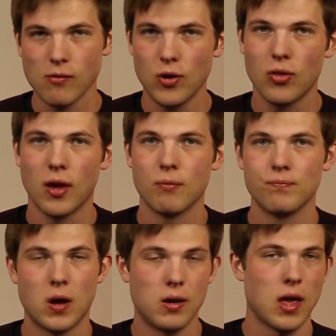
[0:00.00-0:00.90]
everything
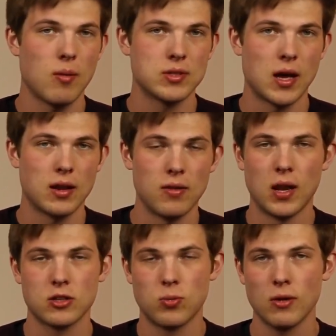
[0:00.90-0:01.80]
on Amazon in
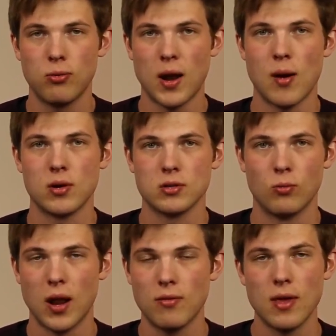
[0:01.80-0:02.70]
the next 24 hours,
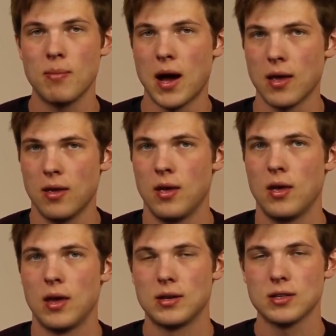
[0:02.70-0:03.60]
whatever they buy,
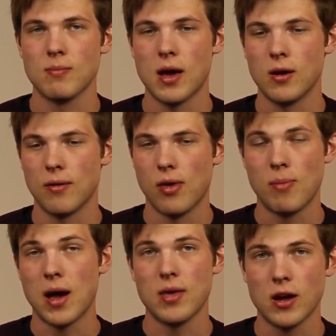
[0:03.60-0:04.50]
it doesn't matter if they
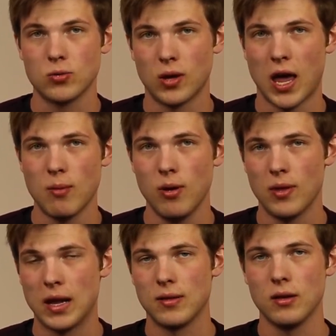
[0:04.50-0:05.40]
buy the actual camera
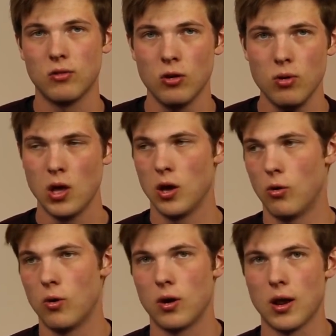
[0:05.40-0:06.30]
that I link to
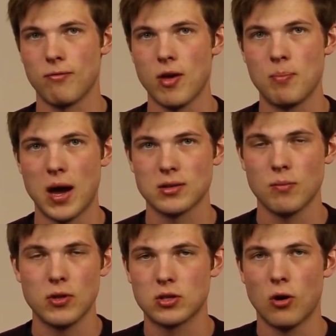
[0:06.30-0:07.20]
or if they buy
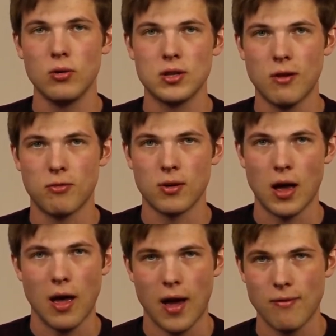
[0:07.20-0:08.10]
something totally different.
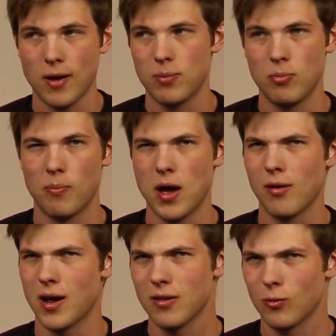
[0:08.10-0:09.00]
I've had people buy
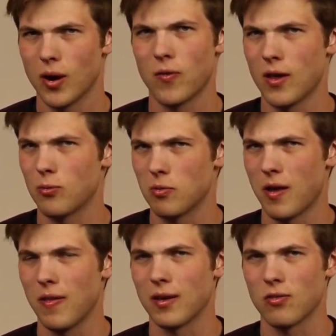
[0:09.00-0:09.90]
all kinds of weird things with
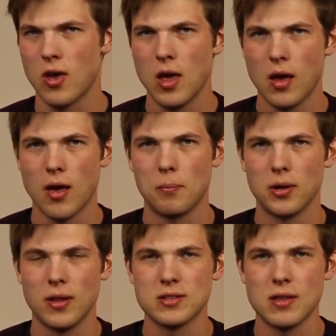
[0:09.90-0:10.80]
my links.
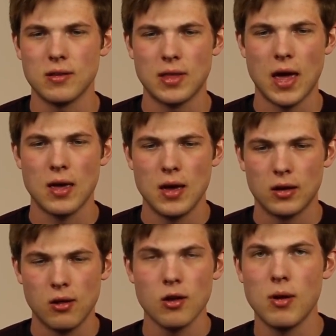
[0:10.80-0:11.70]
But let's say that they
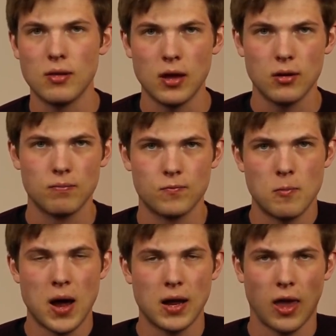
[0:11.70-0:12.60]
click on my link
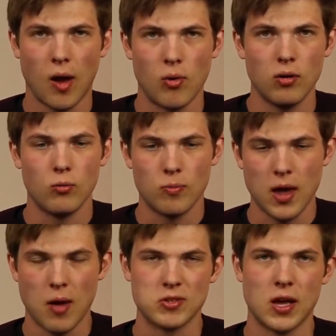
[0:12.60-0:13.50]
to buy a camera with
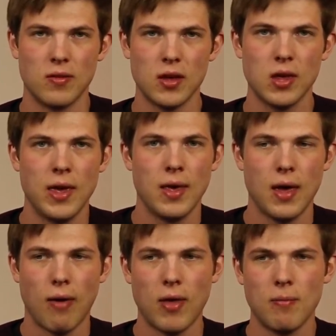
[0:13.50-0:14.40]
my Amazon link,
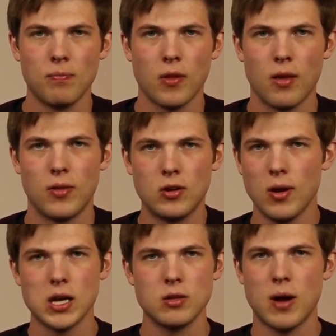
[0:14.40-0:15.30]
and then they
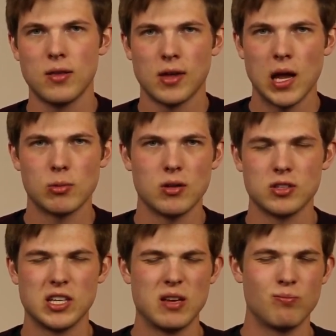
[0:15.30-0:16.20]
don't actually buy the camera.
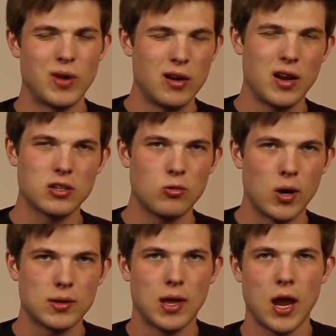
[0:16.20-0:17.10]
They say, I don't actually
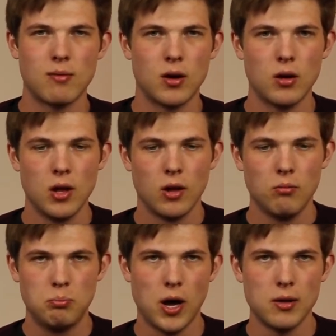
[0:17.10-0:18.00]
want the camera,
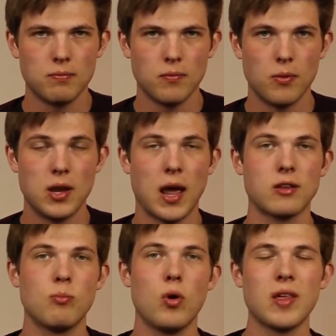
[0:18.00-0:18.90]
but the
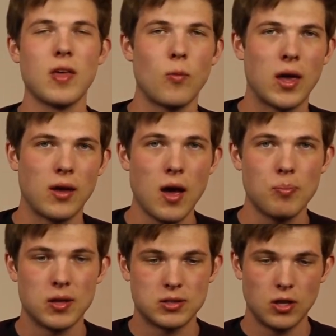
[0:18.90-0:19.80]
next morning they wake
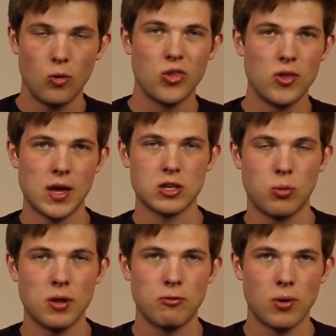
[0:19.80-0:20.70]
up, it's still within that
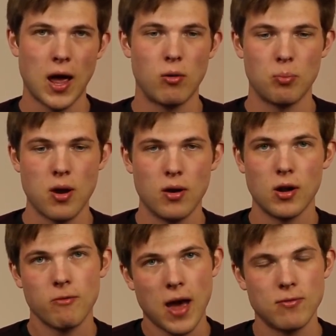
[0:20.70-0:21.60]
24-hour
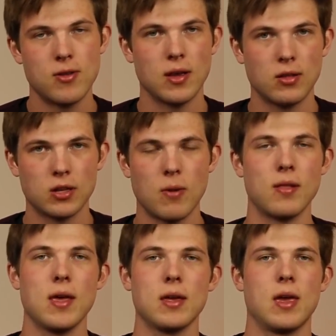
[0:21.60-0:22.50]
period of after they click
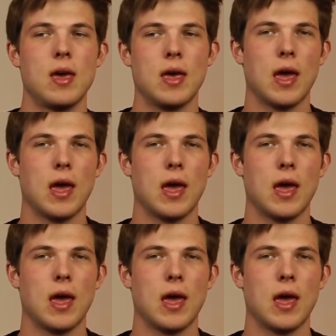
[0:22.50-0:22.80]
my link,